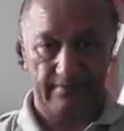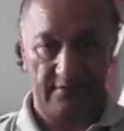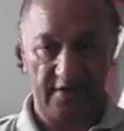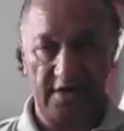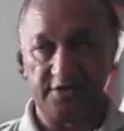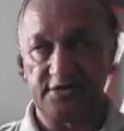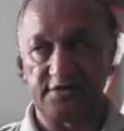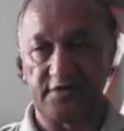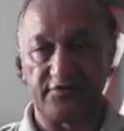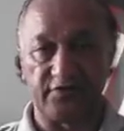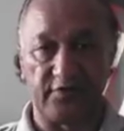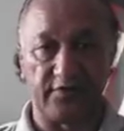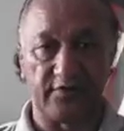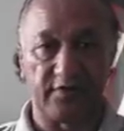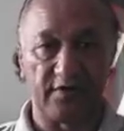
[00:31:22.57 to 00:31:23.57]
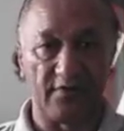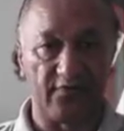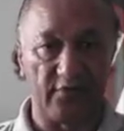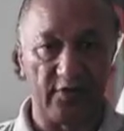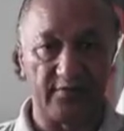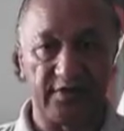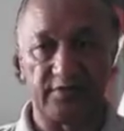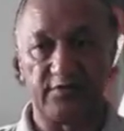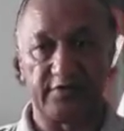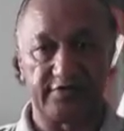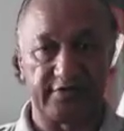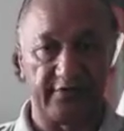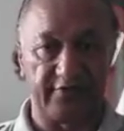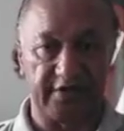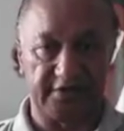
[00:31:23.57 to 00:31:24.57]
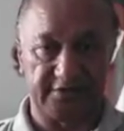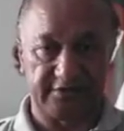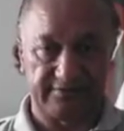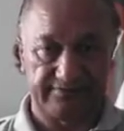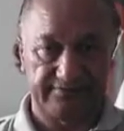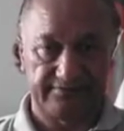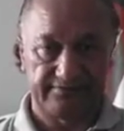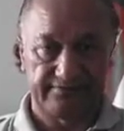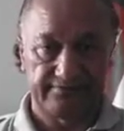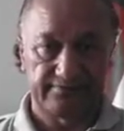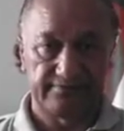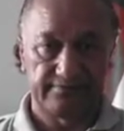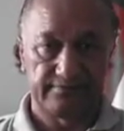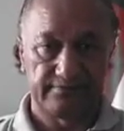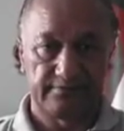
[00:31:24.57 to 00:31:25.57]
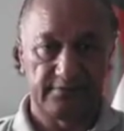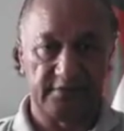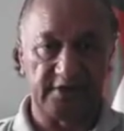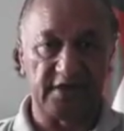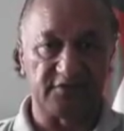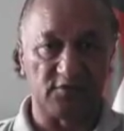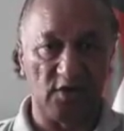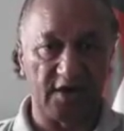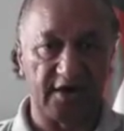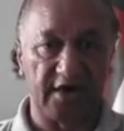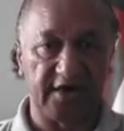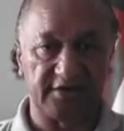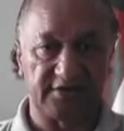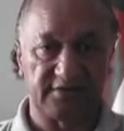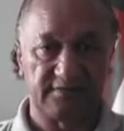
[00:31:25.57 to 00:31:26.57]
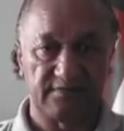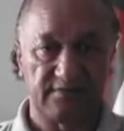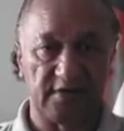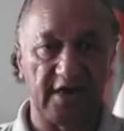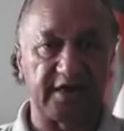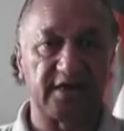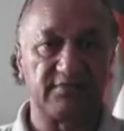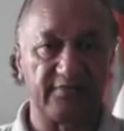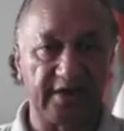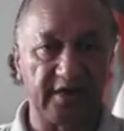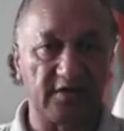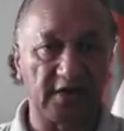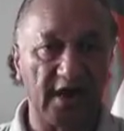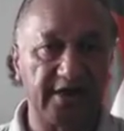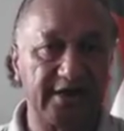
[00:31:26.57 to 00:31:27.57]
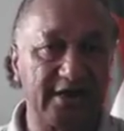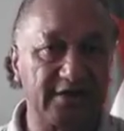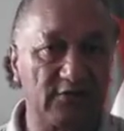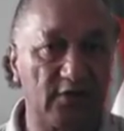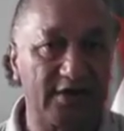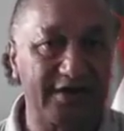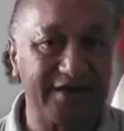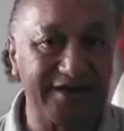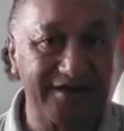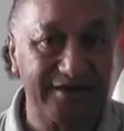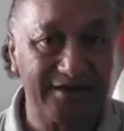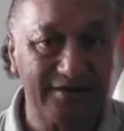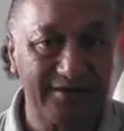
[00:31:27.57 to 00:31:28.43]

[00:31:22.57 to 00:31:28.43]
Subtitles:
I just have to confirm it with the rest. That's one less. I can bring another one in.